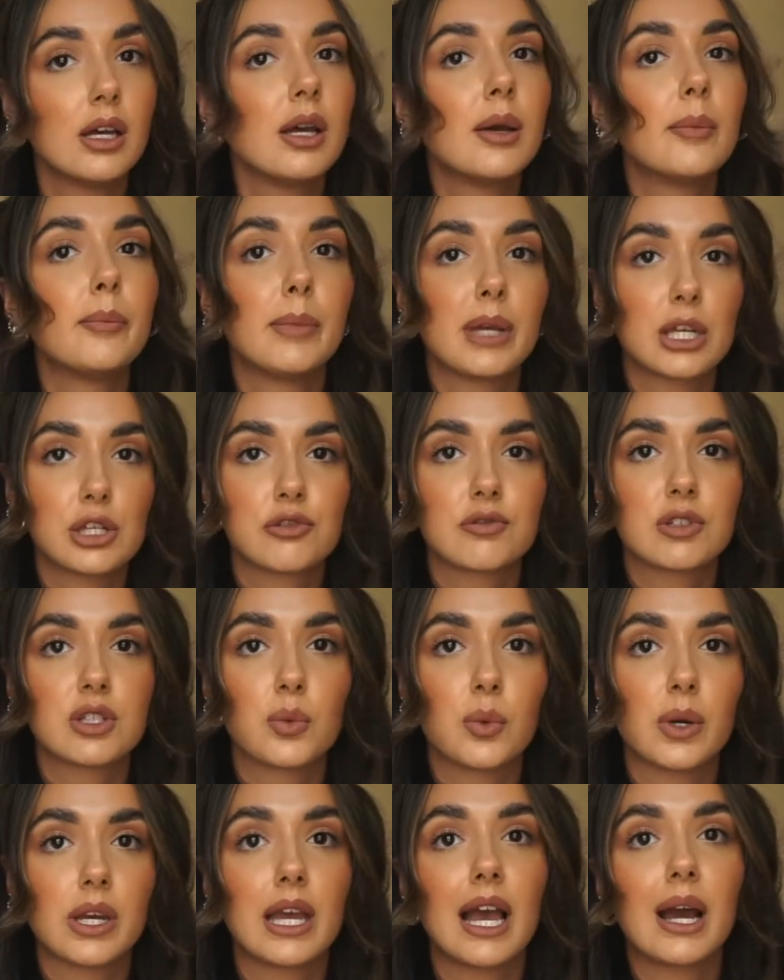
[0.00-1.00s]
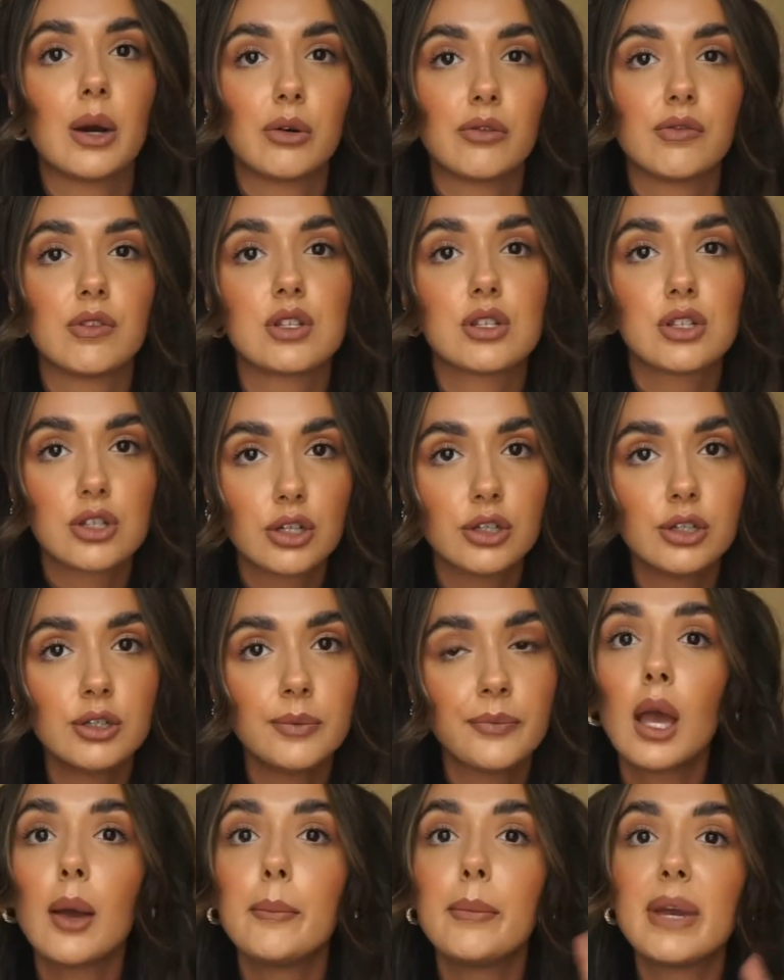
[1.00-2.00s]
Make sure it's away out of the sun.
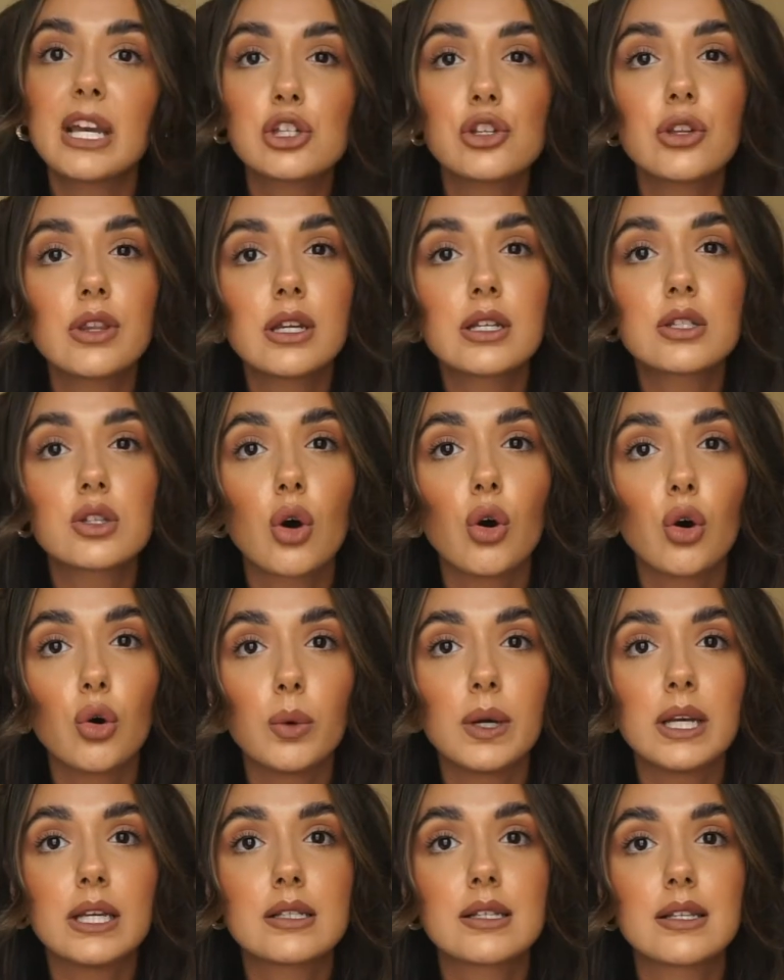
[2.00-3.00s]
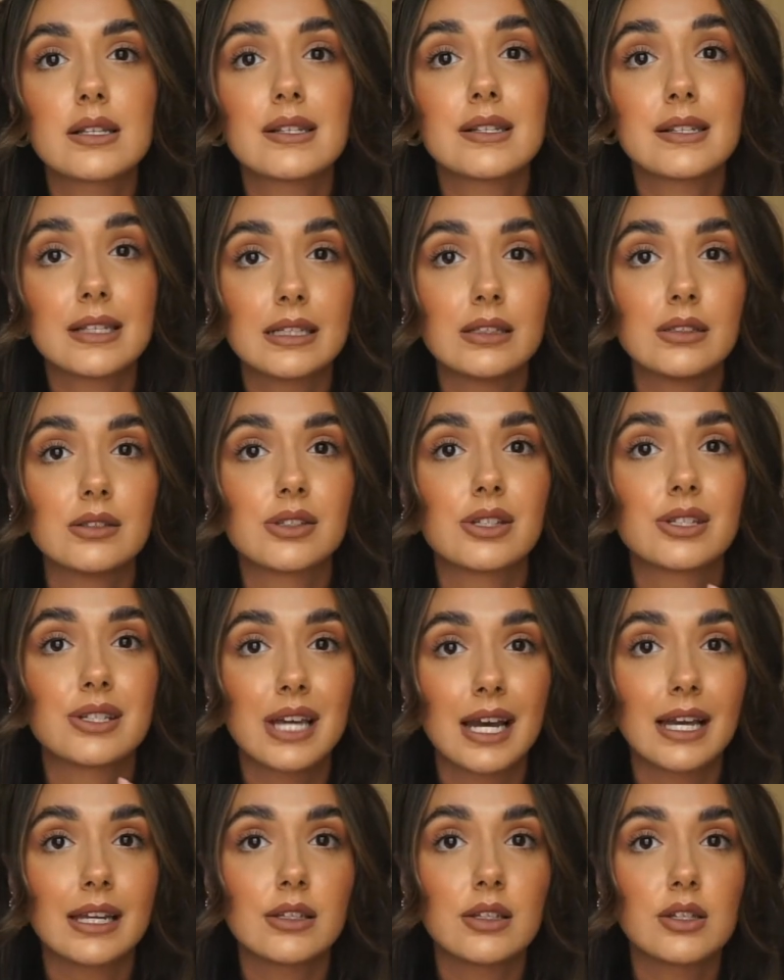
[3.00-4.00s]
Make sure that it's always sealed
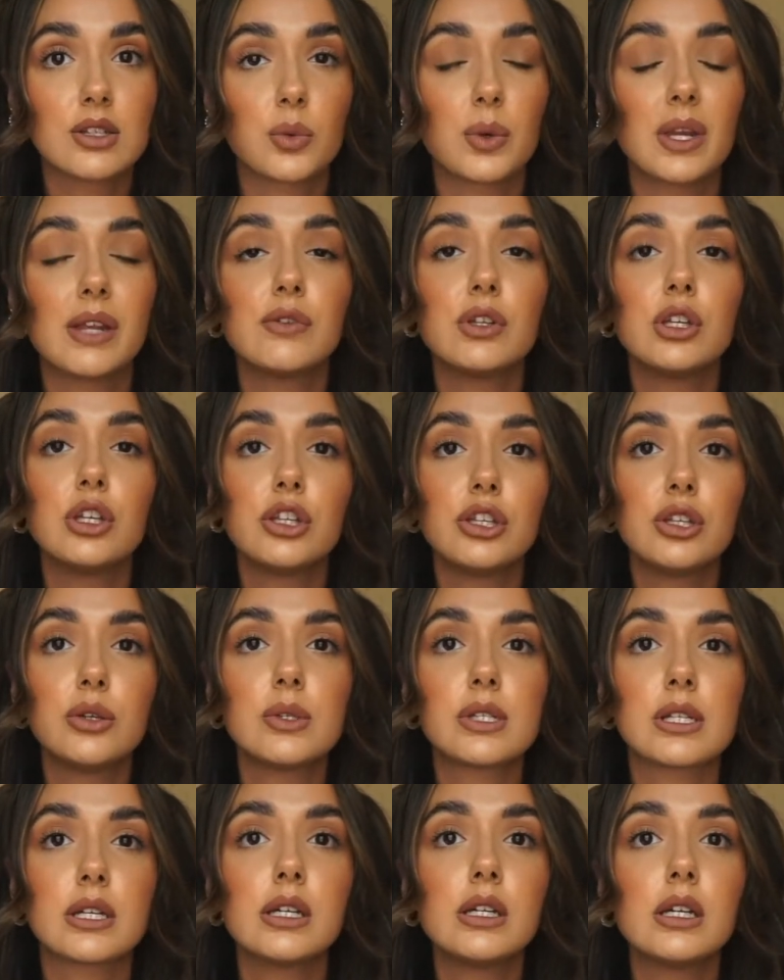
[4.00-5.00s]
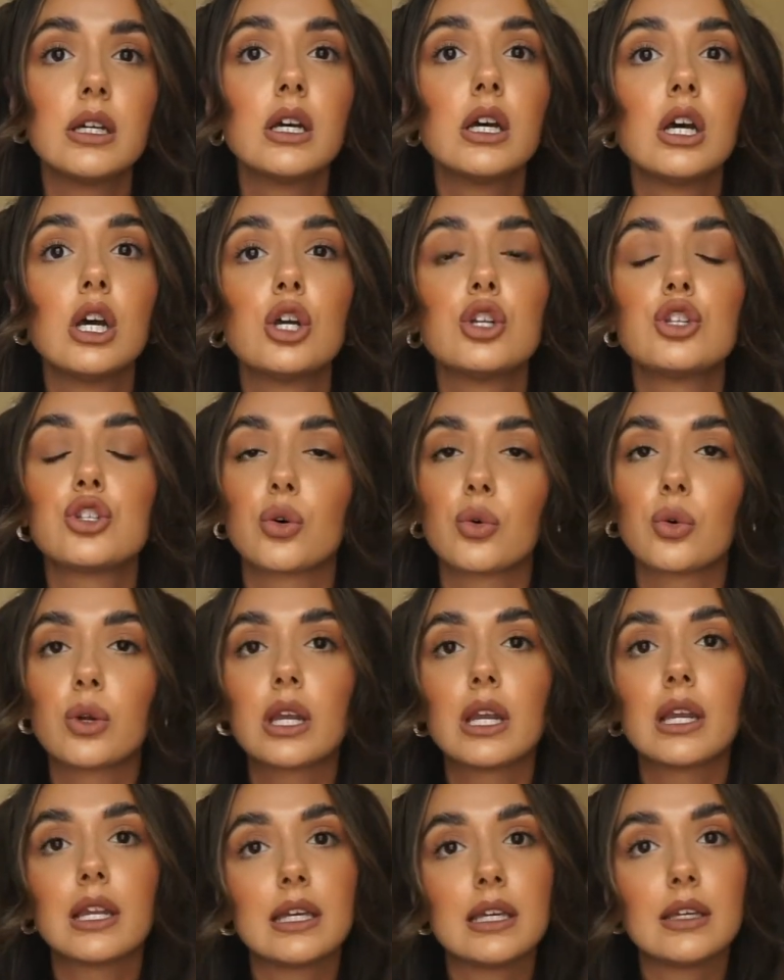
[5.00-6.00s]
tight. So whenever you use it, don't
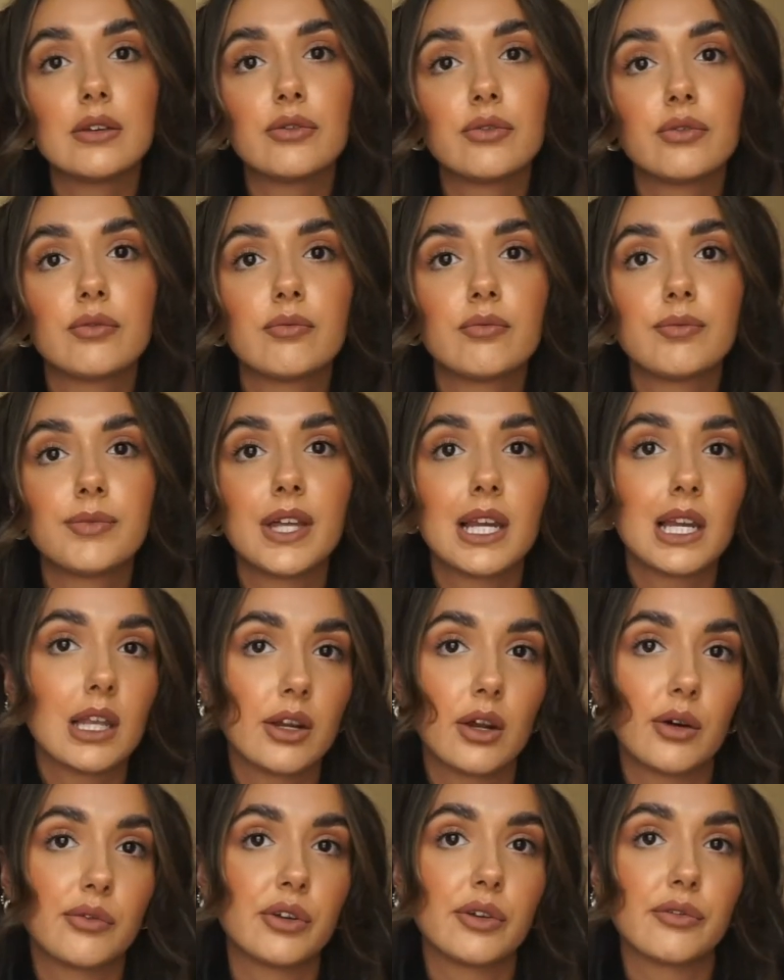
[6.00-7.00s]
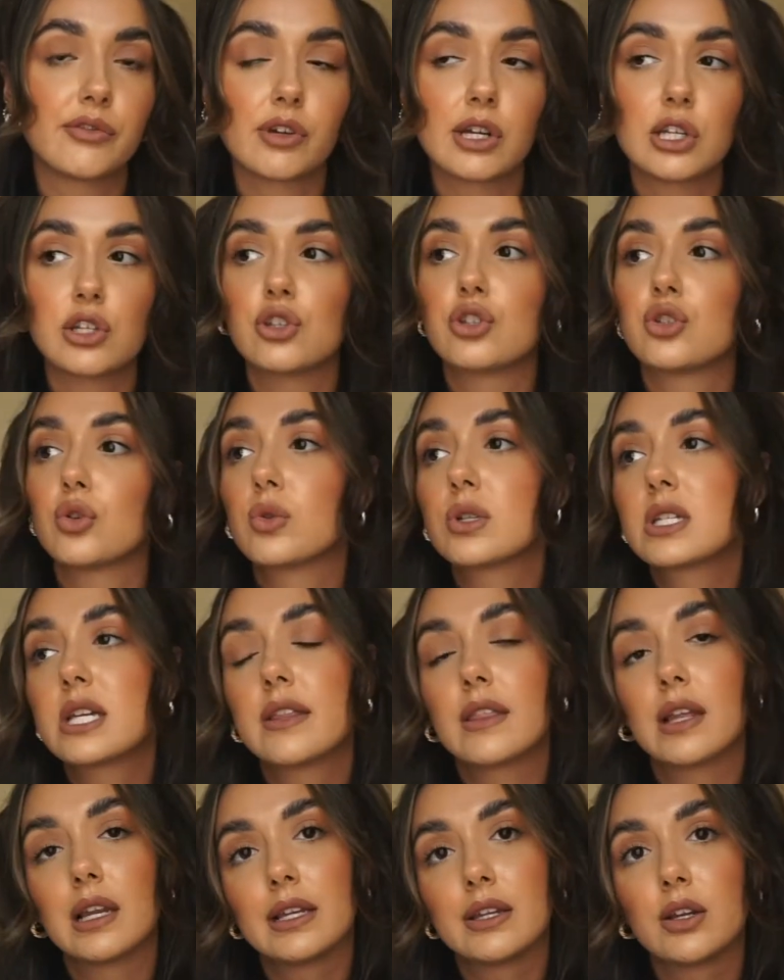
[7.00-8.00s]
leave the lid off it for ages. Don't take the
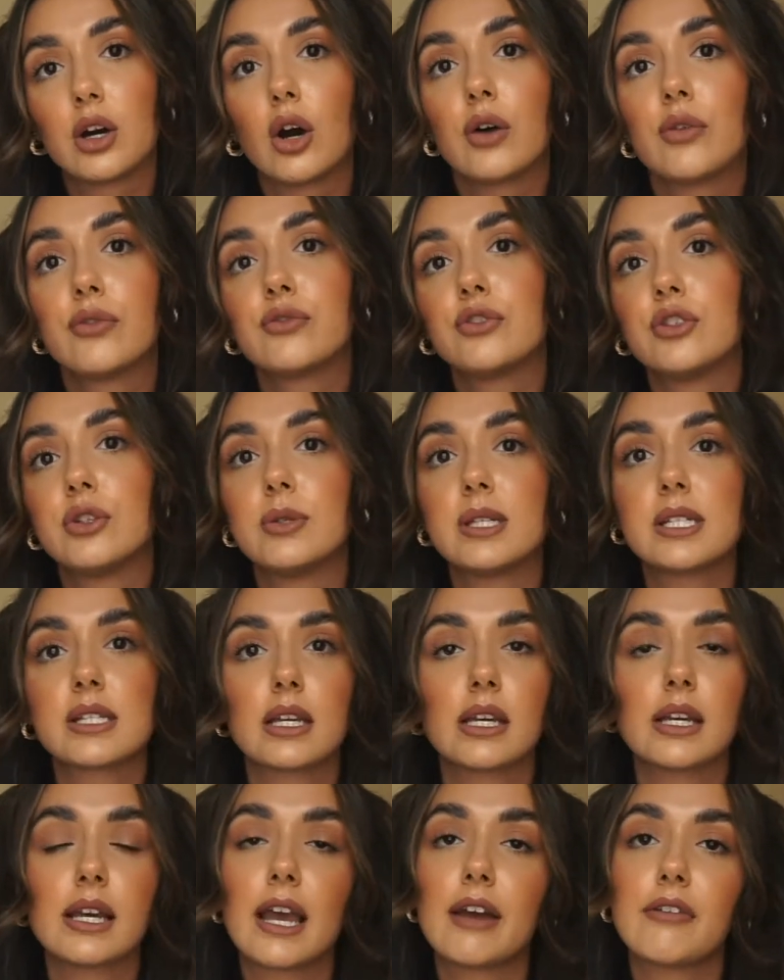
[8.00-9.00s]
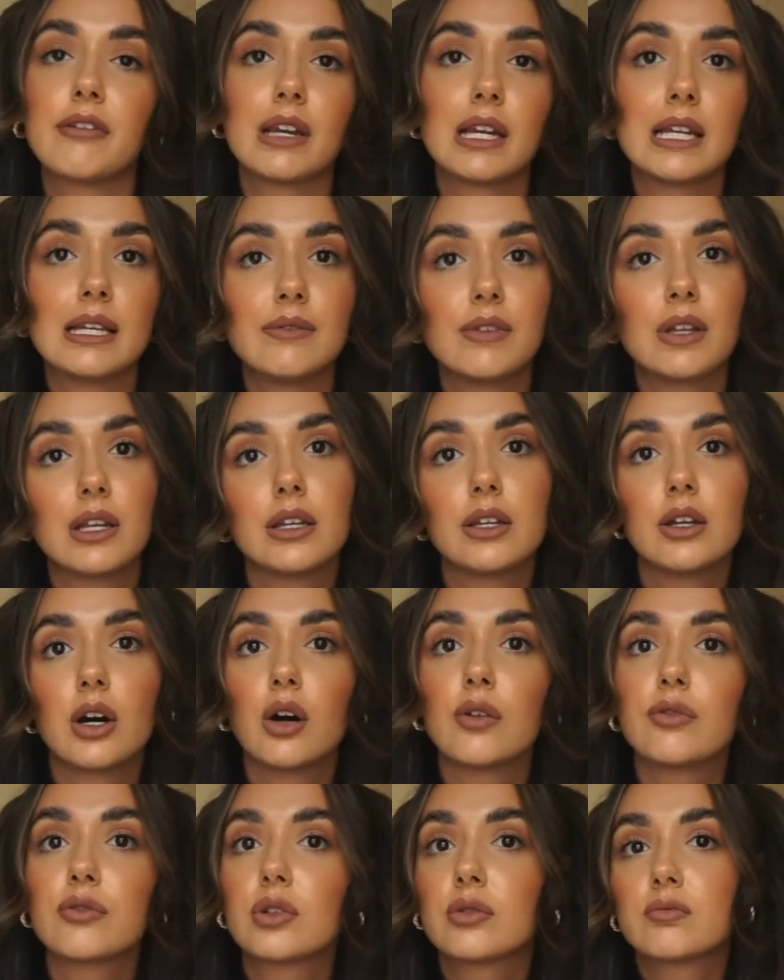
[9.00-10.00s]
lid off, do your skincare and leave the lid
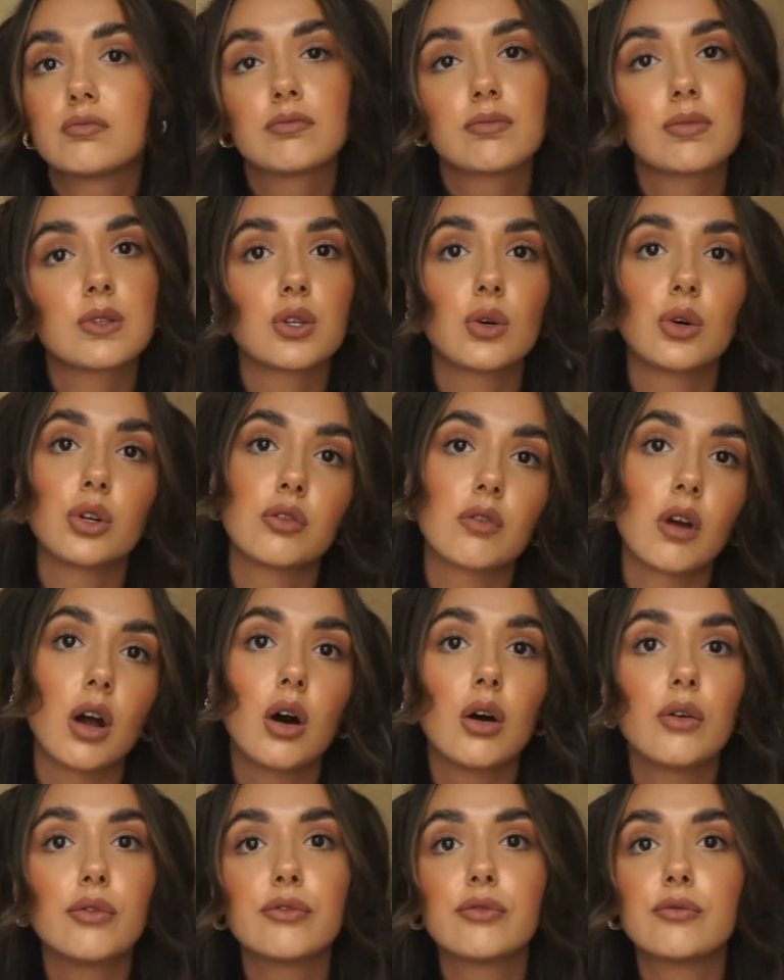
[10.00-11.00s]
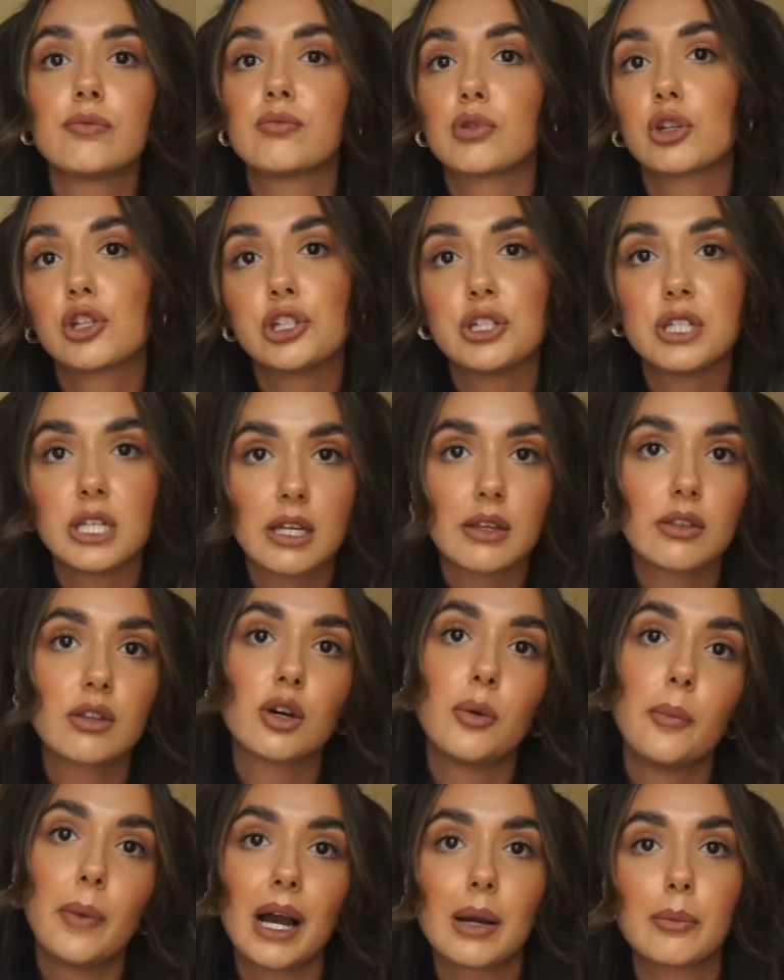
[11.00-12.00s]
off, saunter off, brush your teeth, come
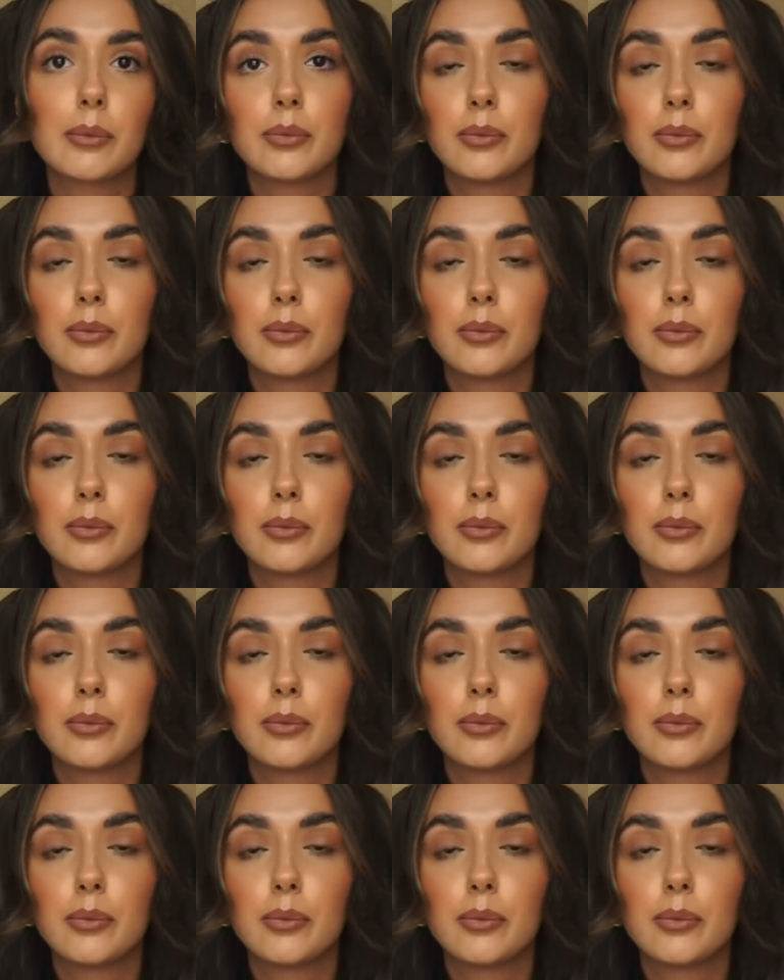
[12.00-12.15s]
back,